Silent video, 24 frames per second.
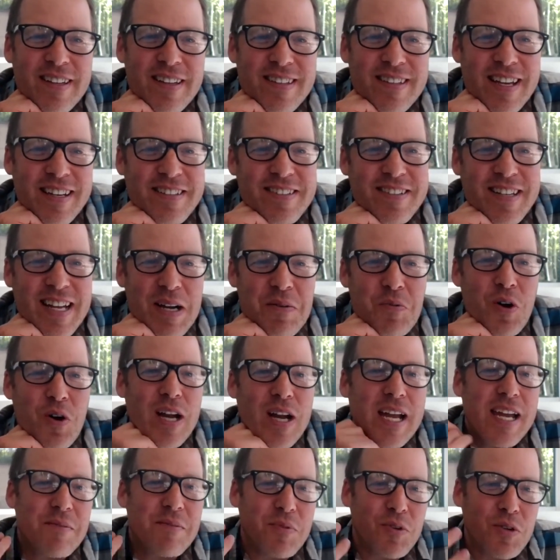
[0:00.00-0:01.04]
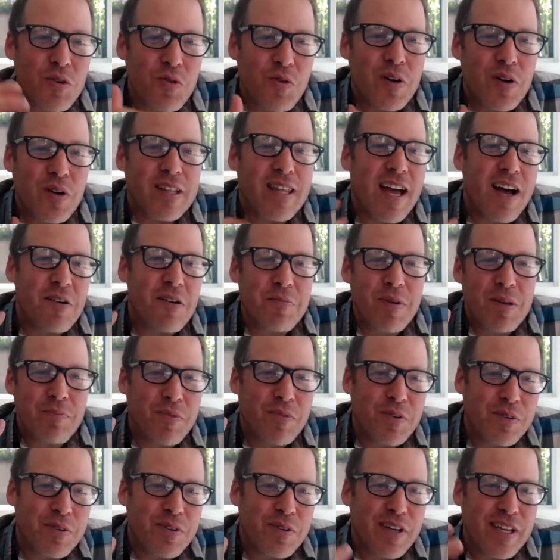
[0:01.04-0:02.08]
next time we're able to allow
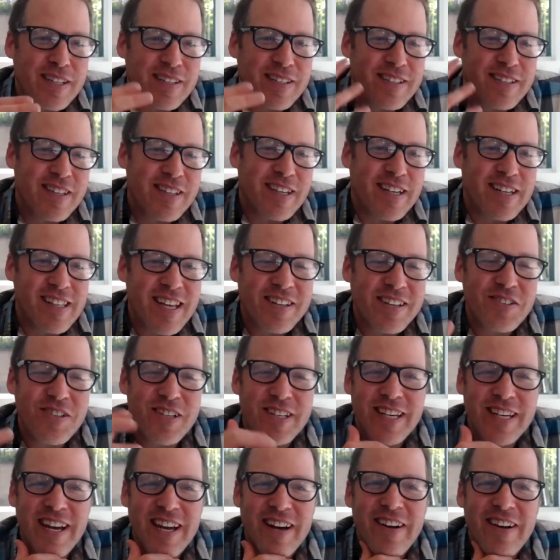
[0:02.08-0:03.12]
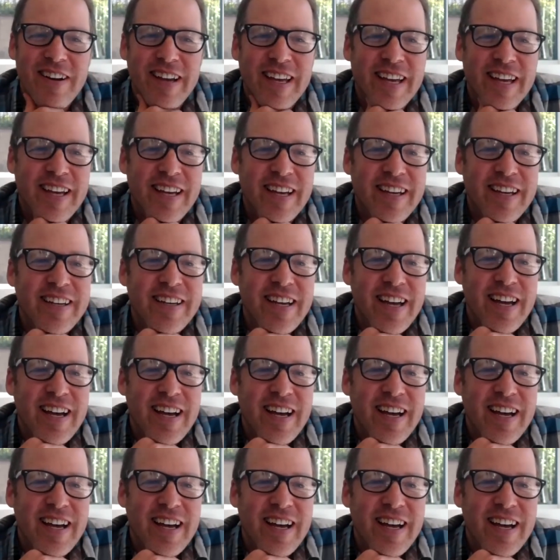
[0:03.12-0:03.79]
people into the collection area,